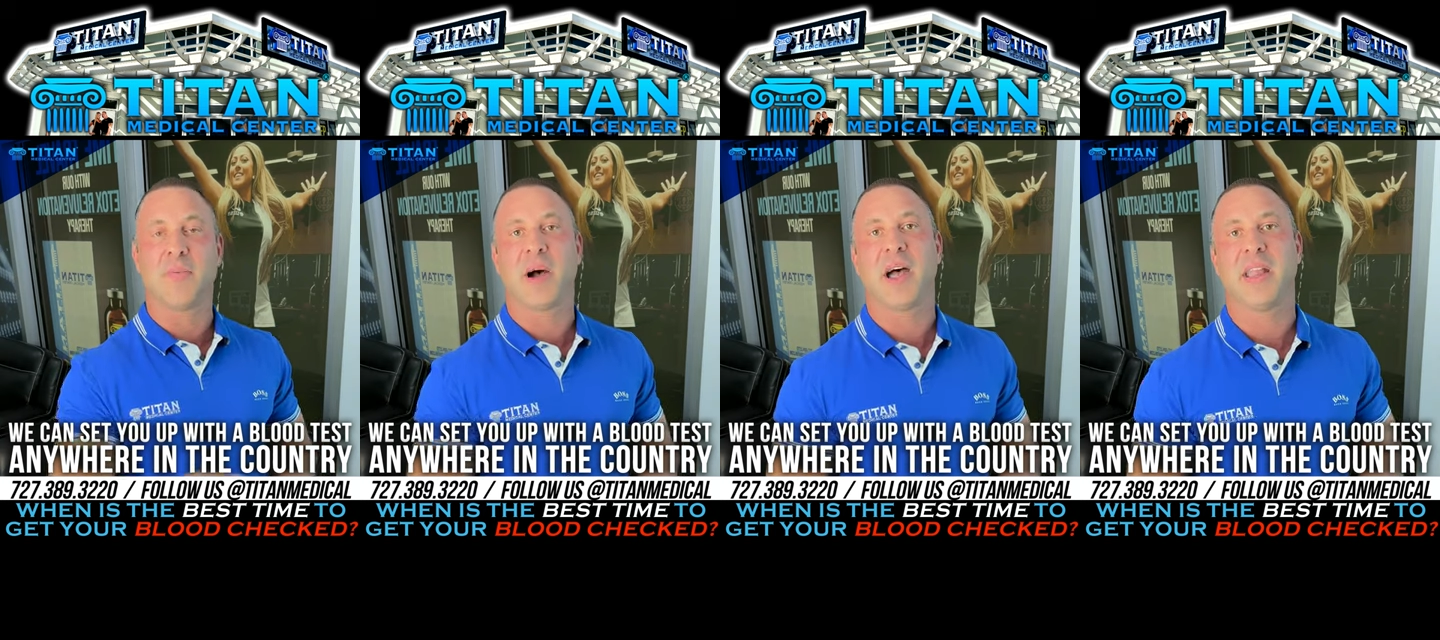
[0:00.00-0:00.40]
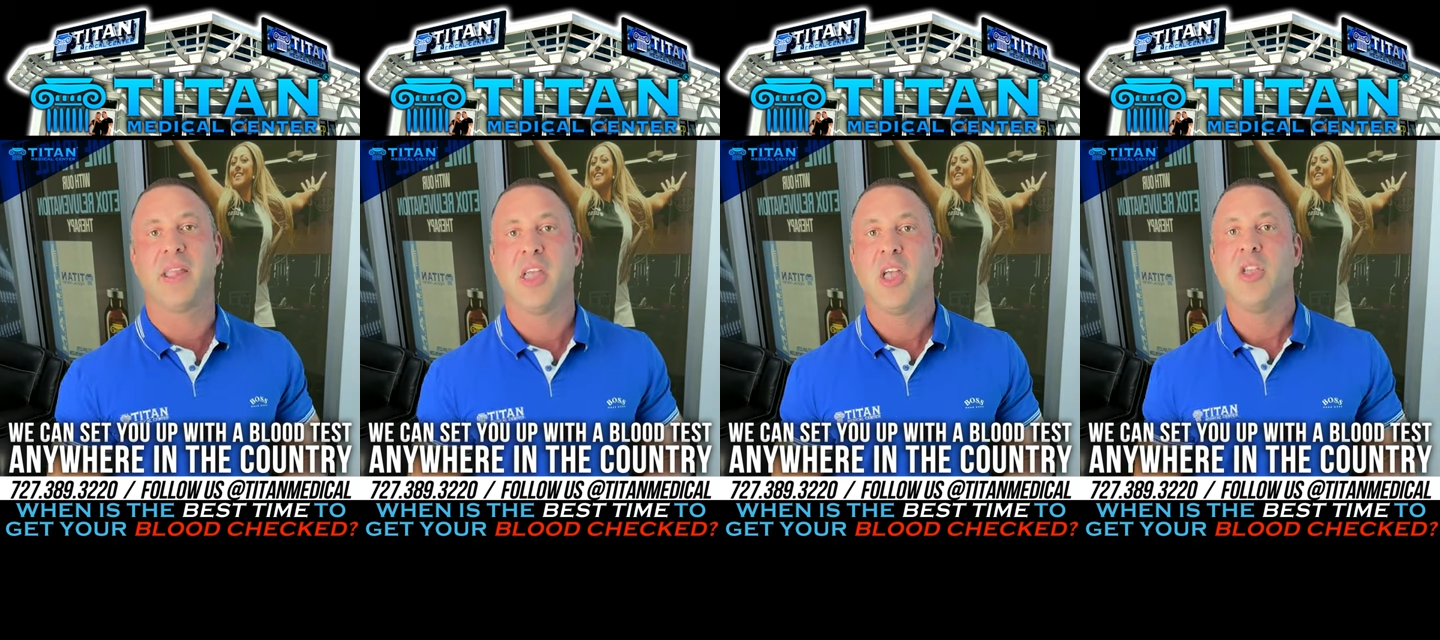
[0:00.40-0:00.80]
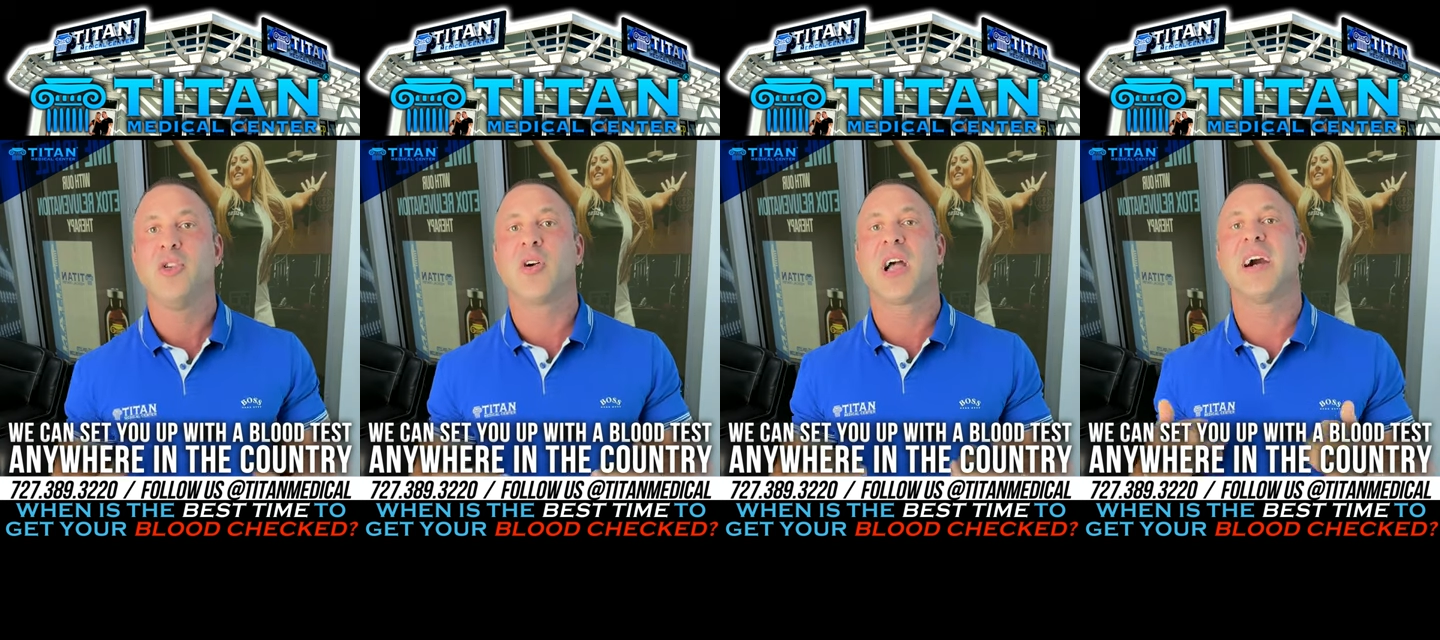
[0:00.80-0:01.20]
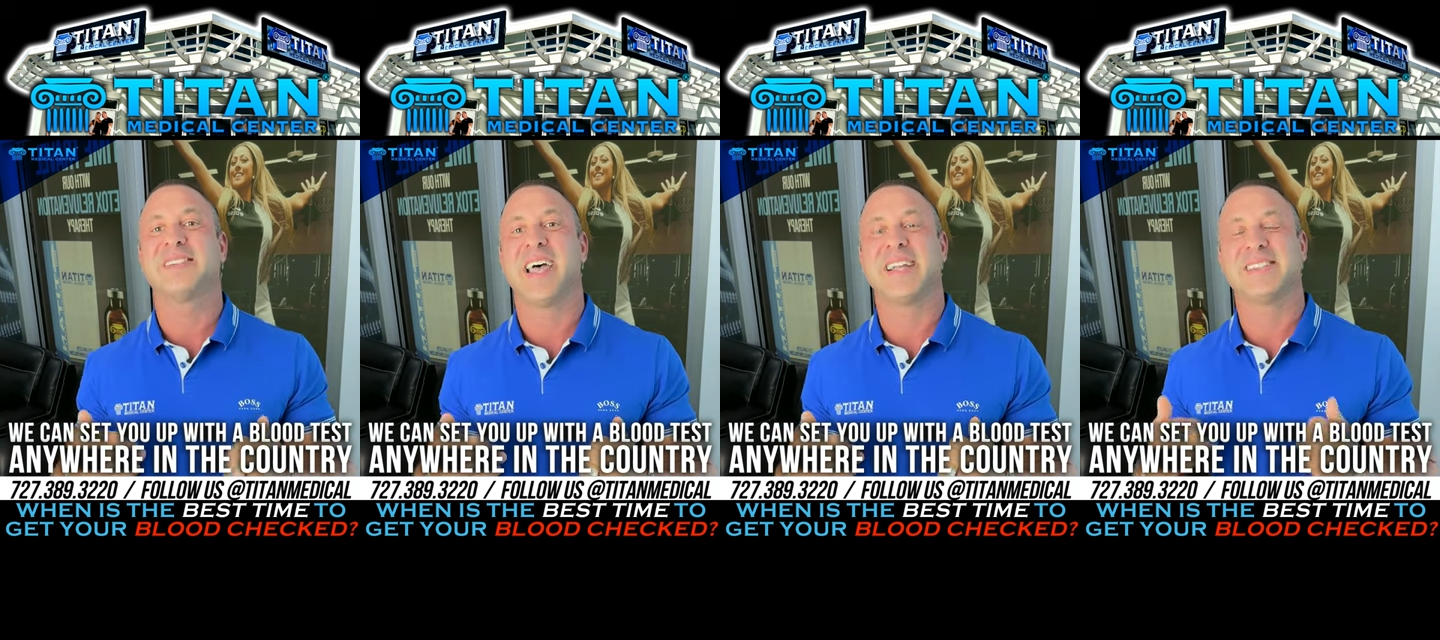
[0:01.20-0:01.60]
body, you'll
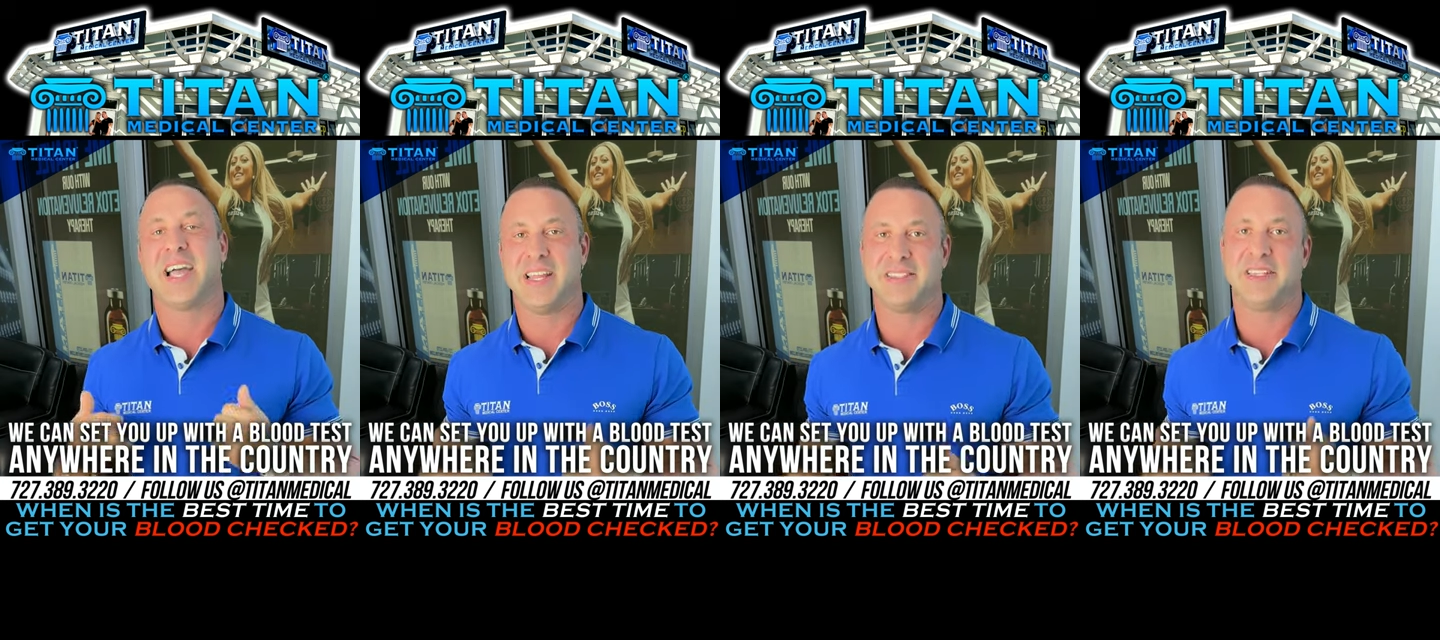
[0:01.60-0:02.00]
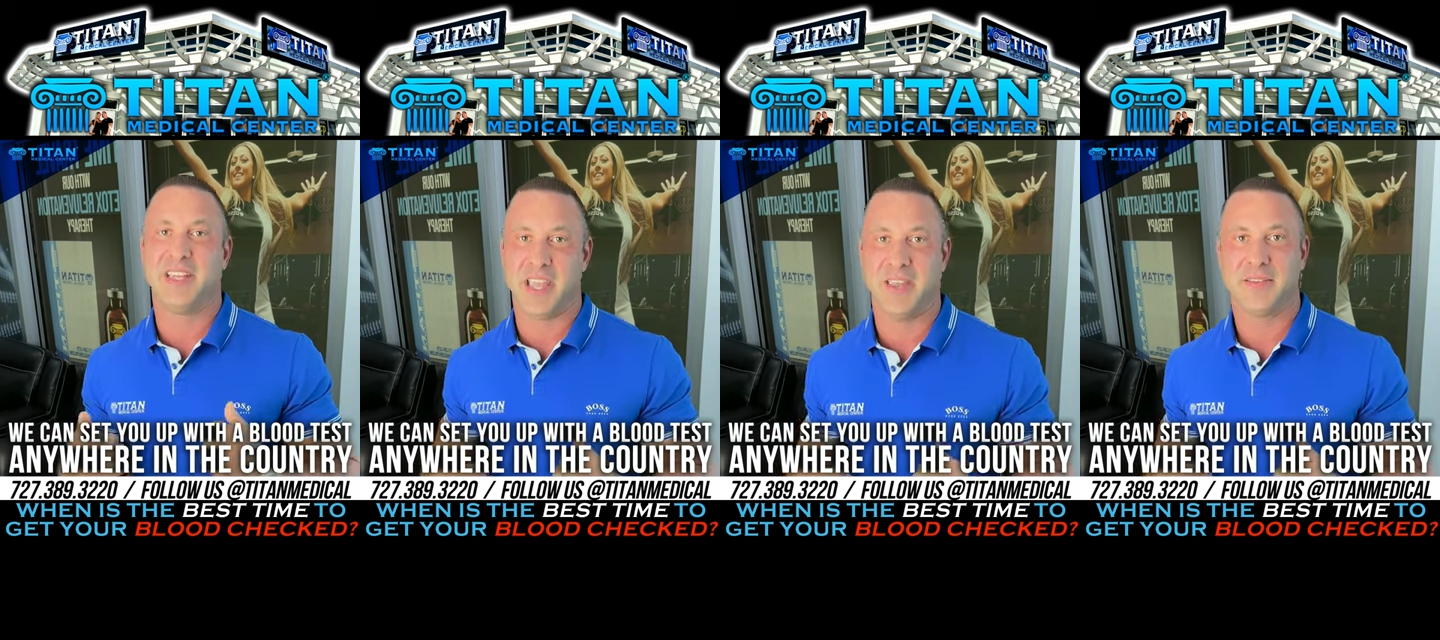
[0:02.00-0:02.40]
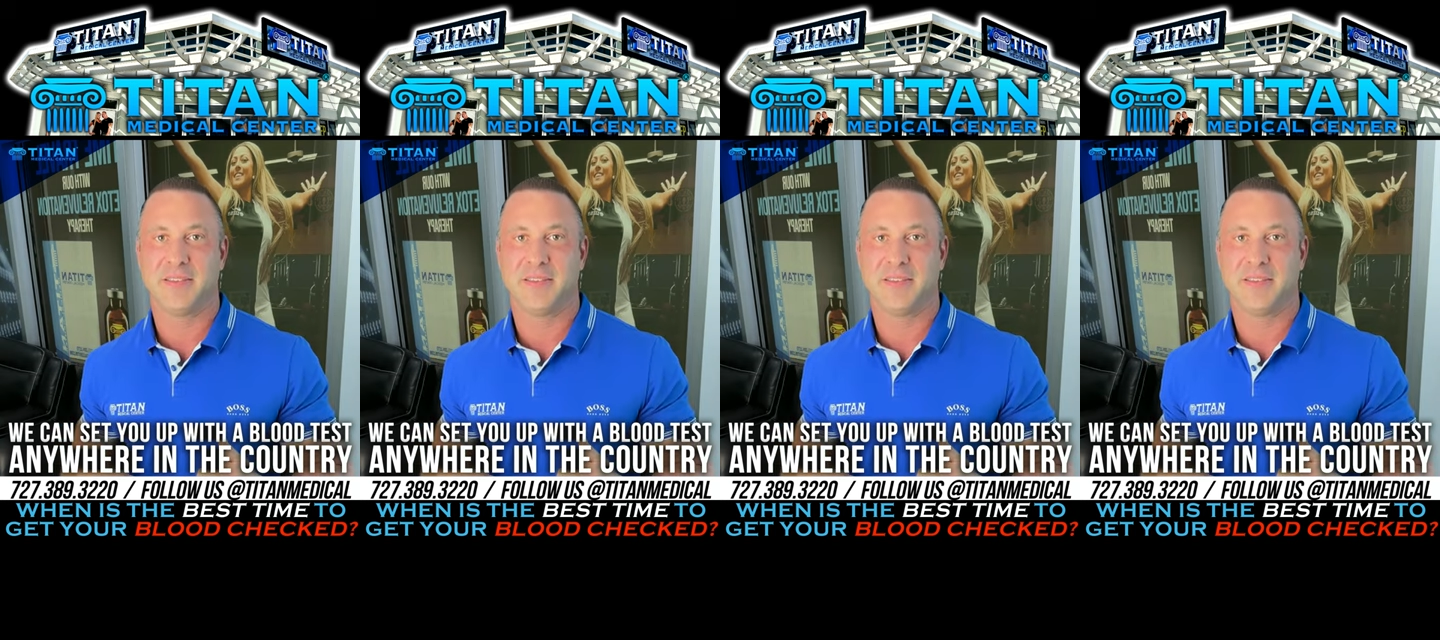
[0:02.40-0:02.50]
contact Titan today.